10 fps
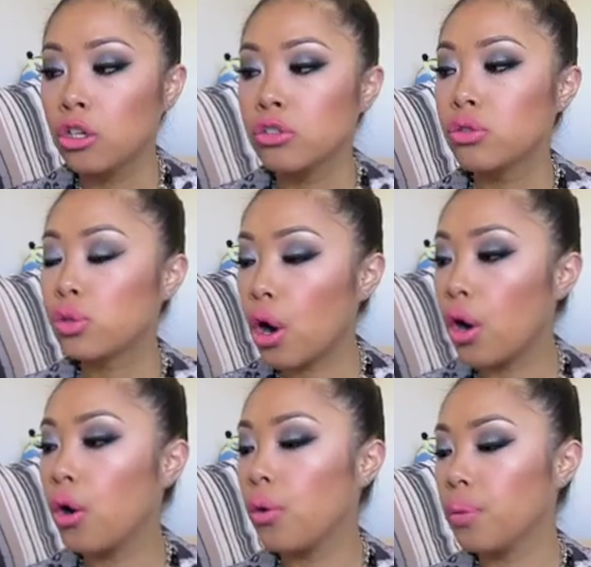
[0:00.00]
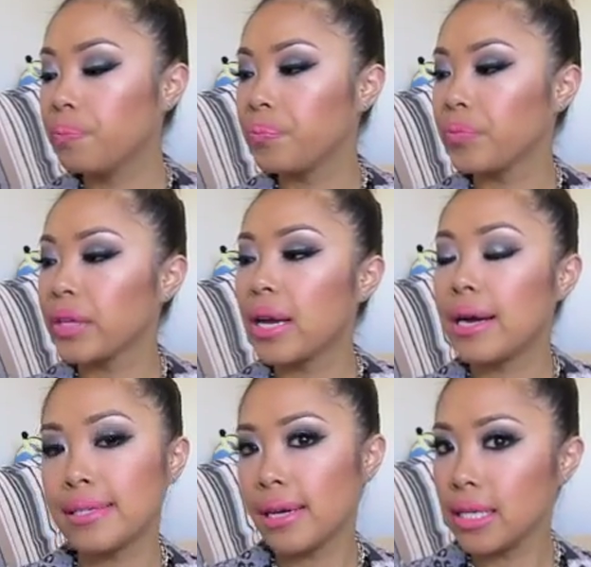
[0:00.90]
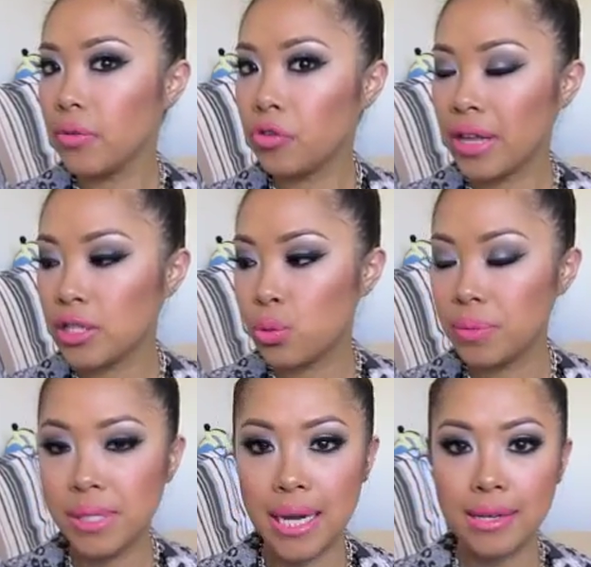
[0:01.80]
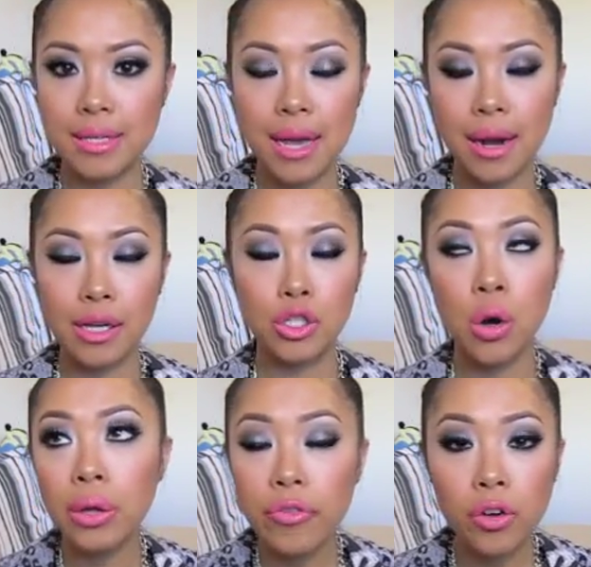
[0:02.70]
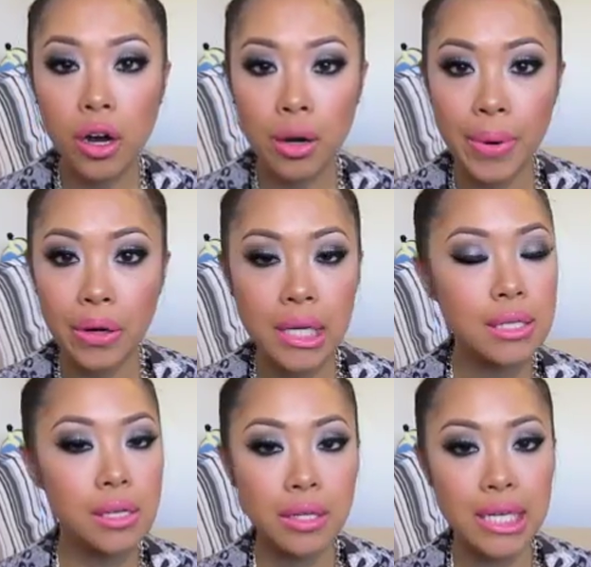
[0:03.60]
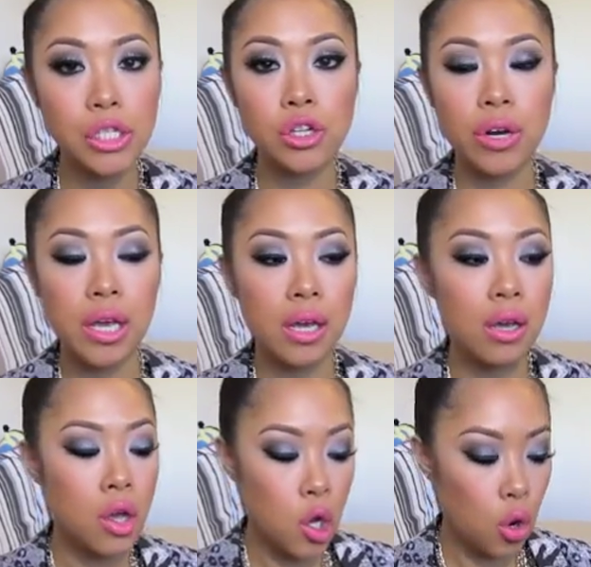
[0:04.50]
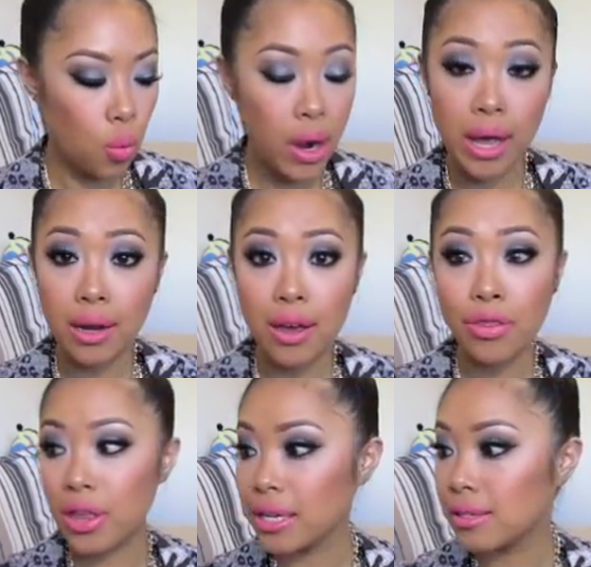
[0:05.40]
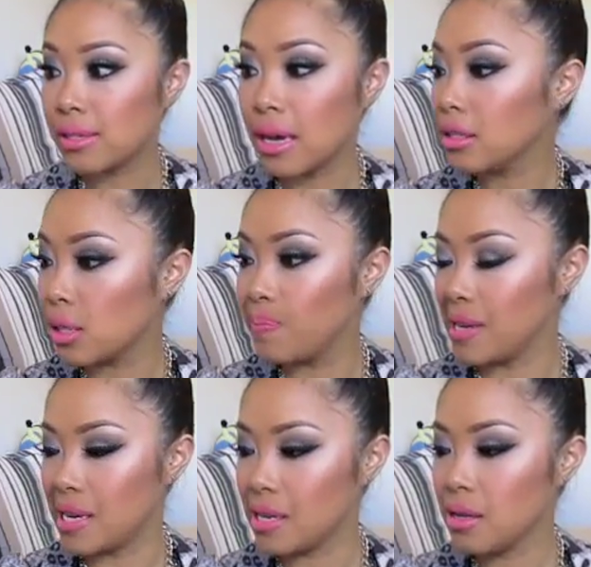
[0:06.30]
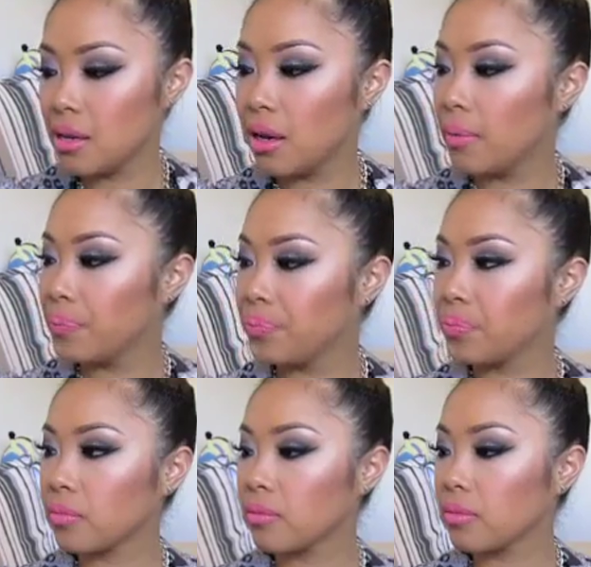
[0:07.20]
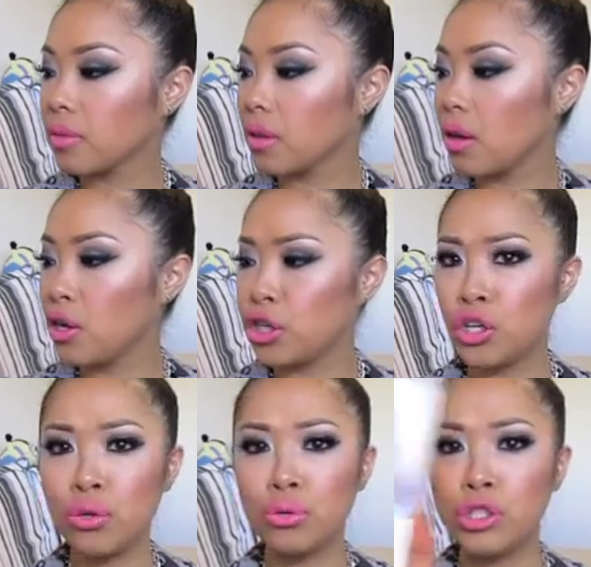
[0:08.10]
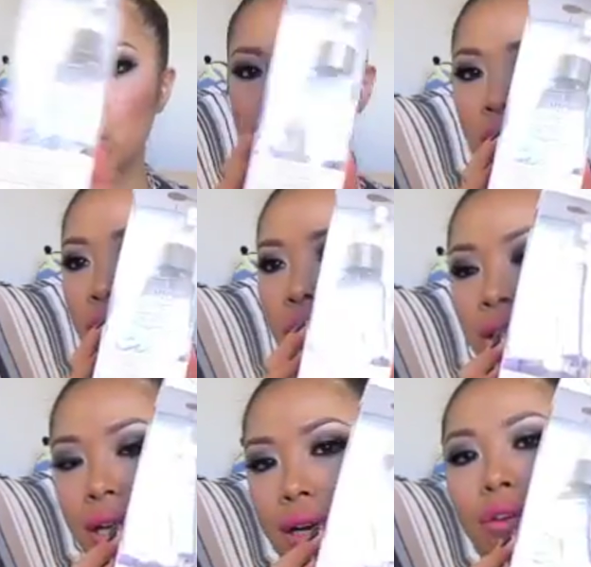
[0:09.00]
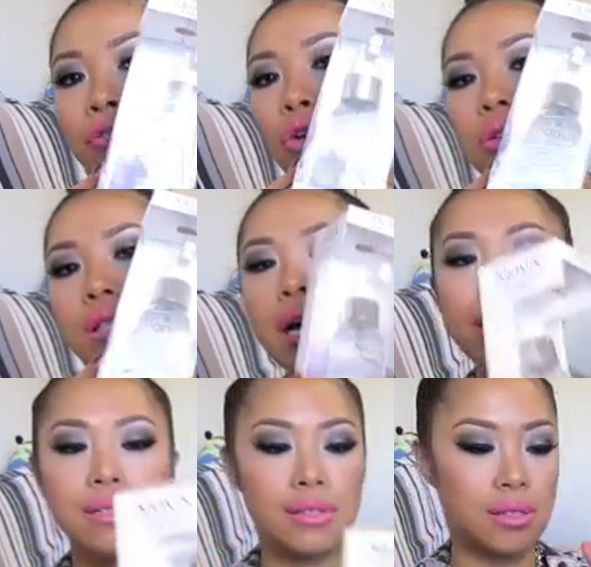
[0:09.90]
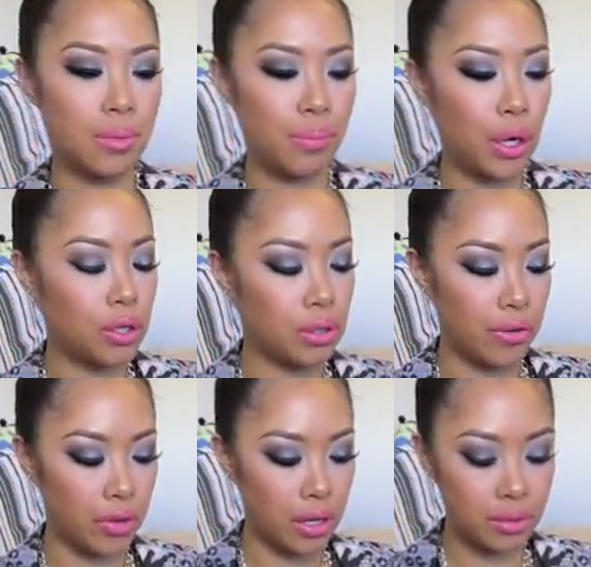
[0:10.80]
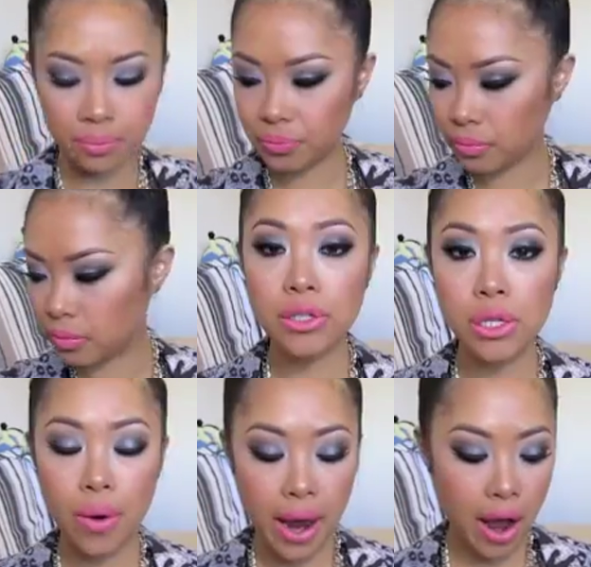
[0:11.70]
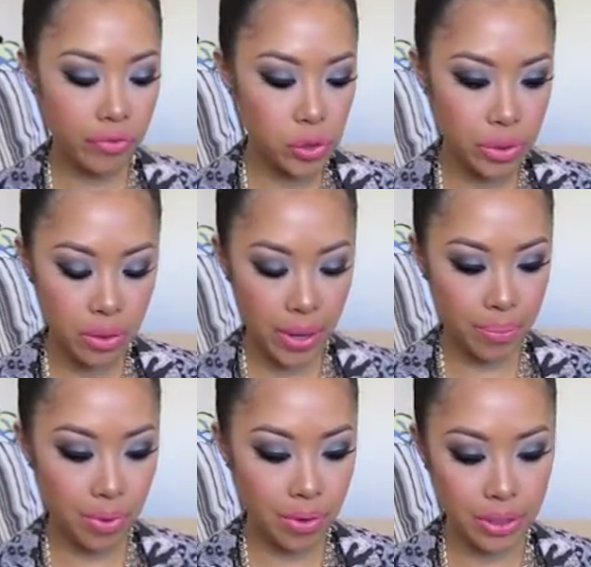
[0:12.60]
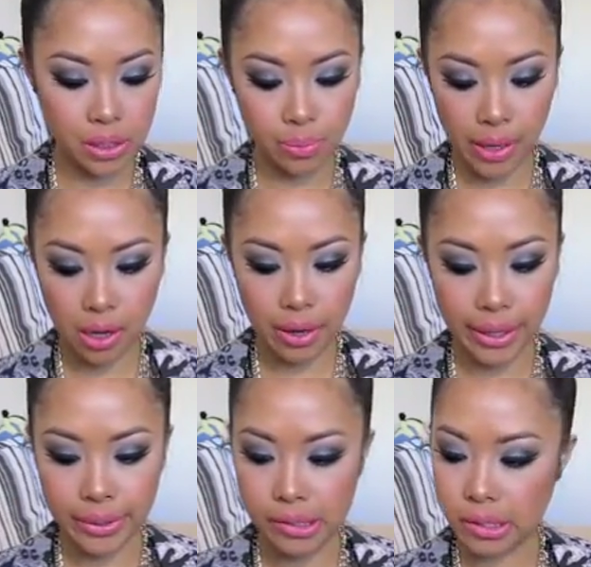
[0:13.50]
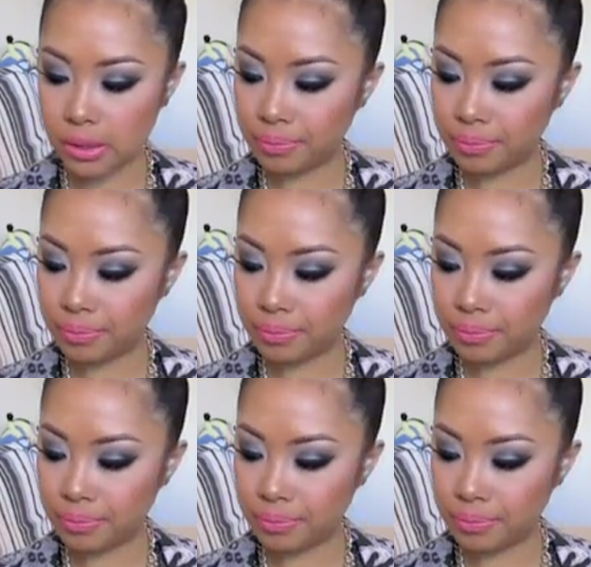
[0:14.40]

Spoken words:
So I signed up for that sweepstakes, and I totally forgot about it until yesterday when they sent me a huge, like a full-size bottle of it. So I have to read the paper on this because